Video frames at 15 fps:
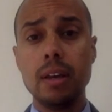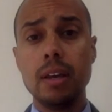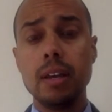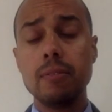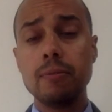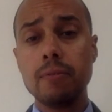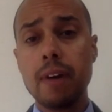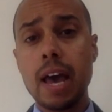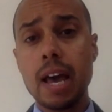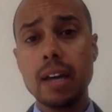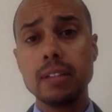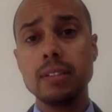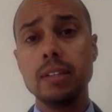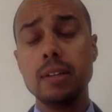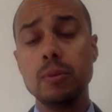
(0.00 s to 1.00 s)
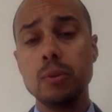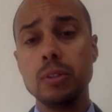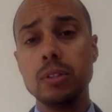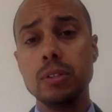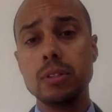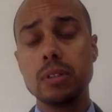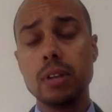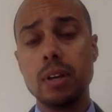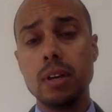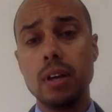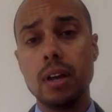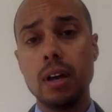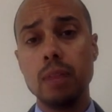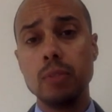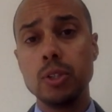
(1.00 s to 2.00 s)
in fact, it was
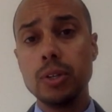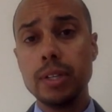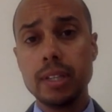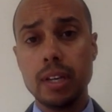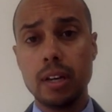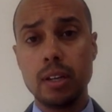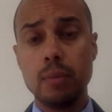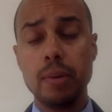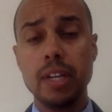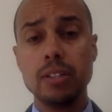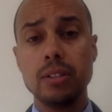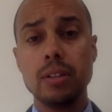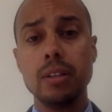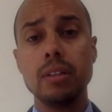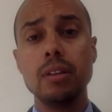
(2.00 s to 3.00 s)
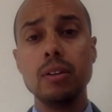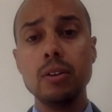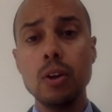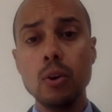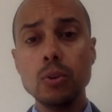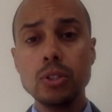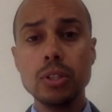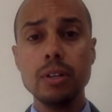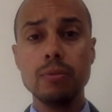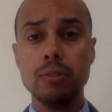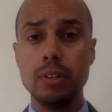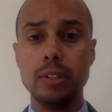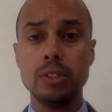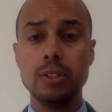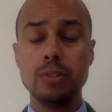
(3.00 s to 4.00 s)
during the occupation that the notion of
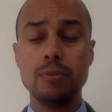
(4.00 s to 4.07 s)
religious